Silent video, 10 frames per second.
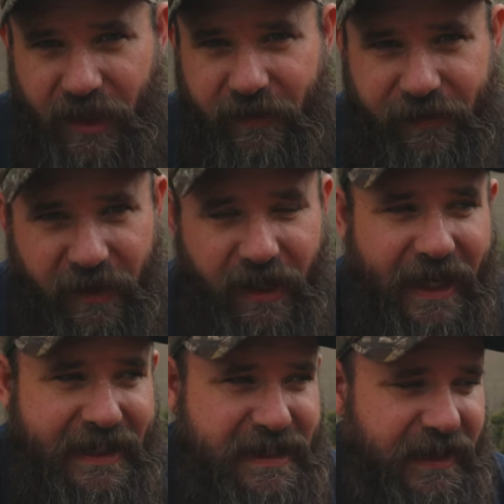off, the
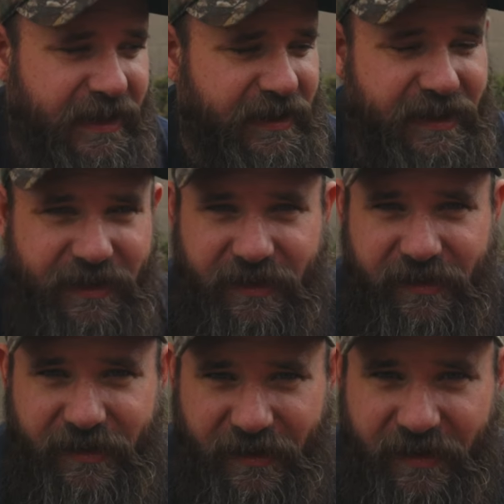idea here
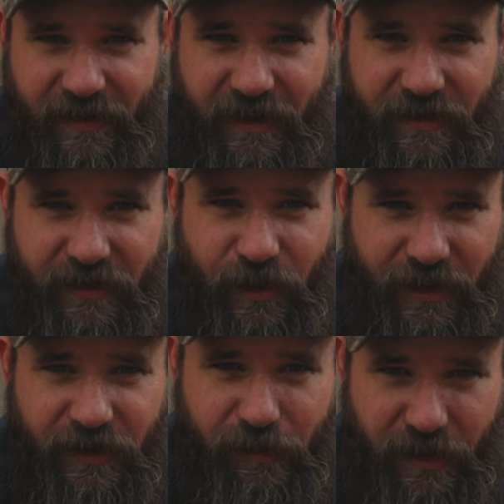is this is
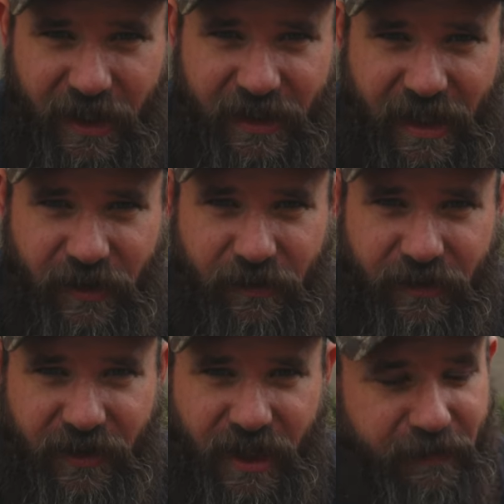going to break down
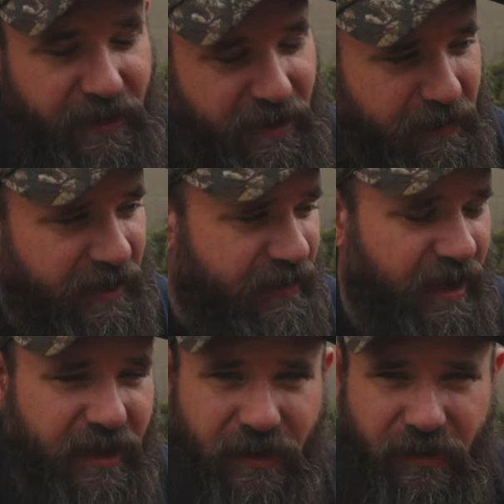over time. Now it may
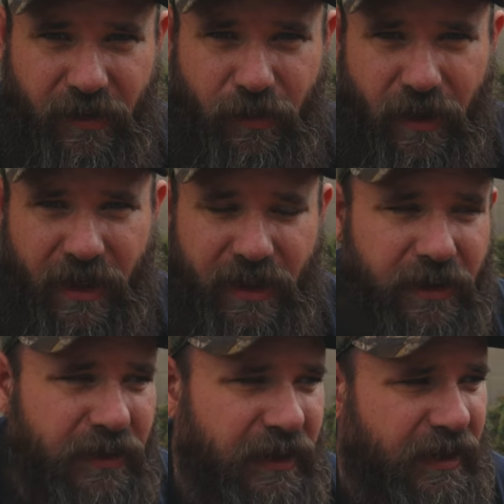take it a little
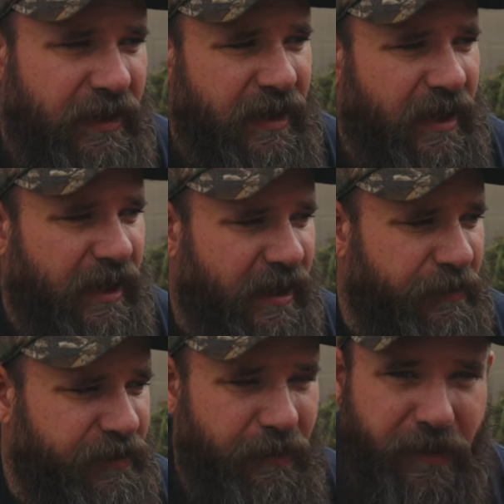while.
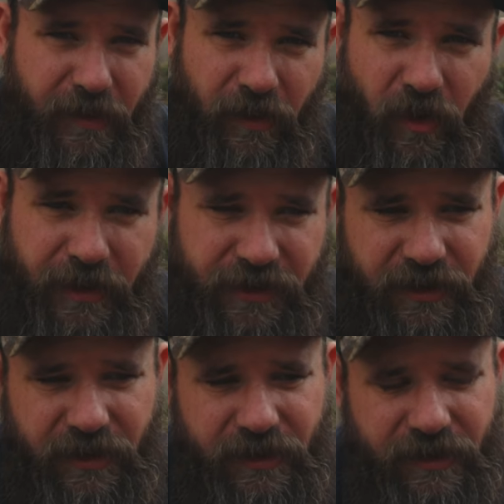Um, some of the
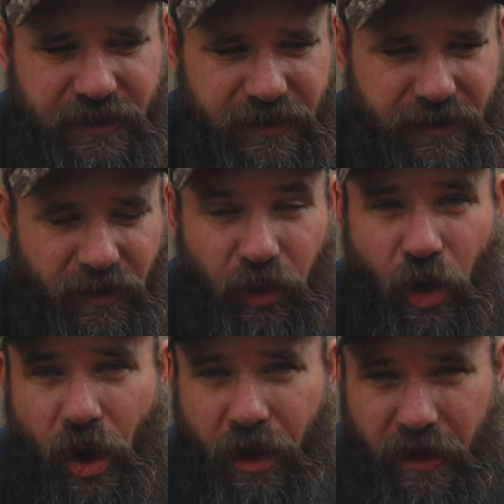larger or
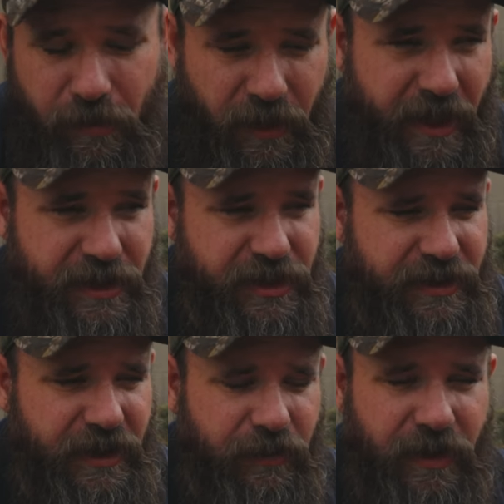longer
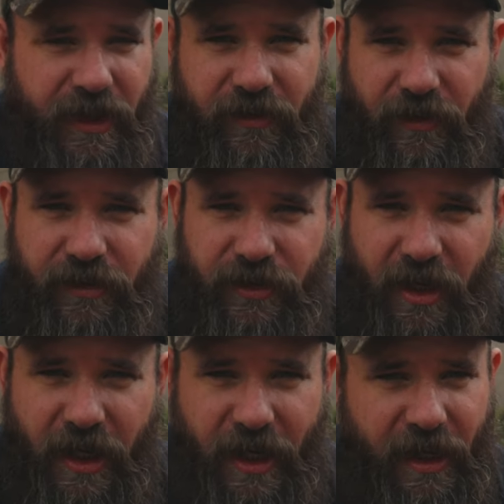branches anyway is going to
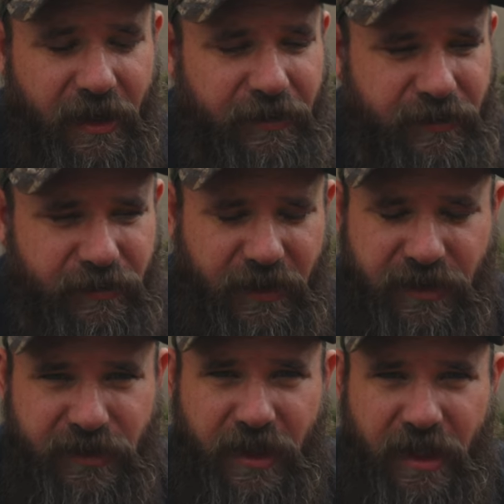dry out. We
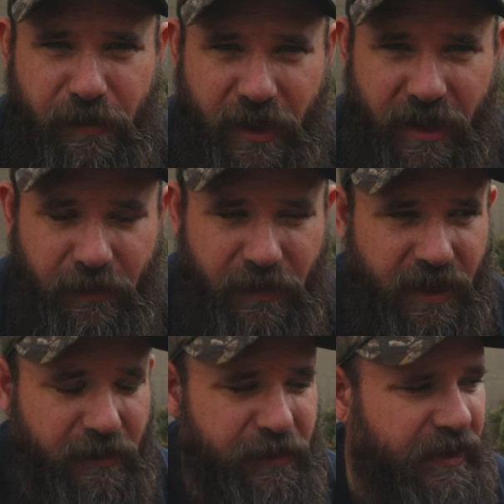can just kind of break them
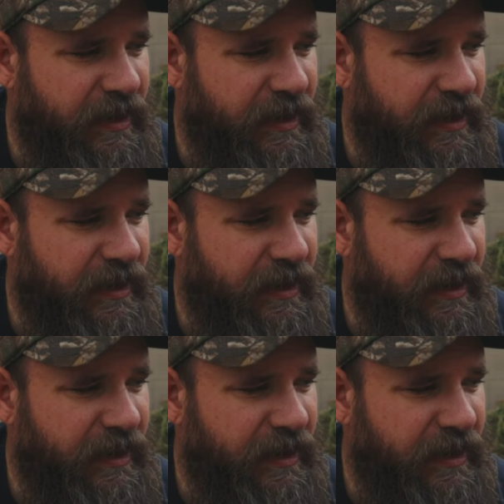up.